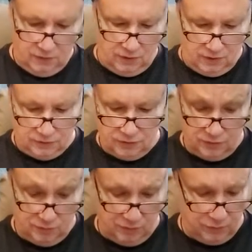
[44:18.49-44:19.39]
And it's going
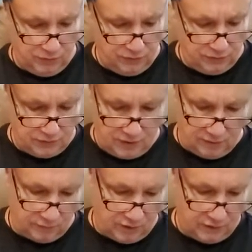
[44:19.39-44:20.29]
to be a period of
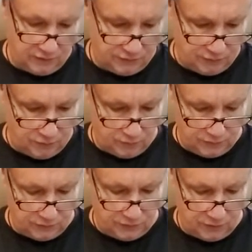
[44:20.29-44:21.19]
time, guys, so
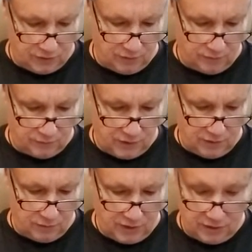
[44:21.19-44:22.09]
it's not a
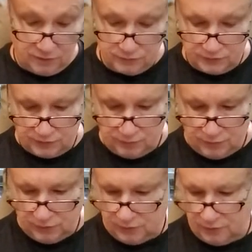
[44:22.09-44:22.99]
bad energy to
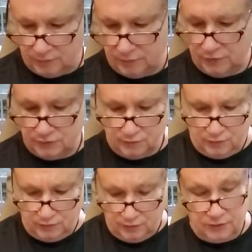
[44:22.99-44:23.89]
be in. It's what
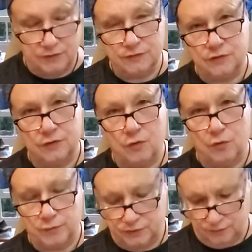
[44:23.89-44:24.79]
it is,
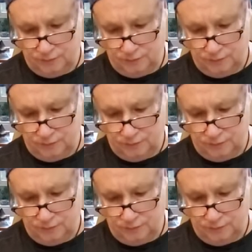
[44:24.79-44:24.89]
Scorps.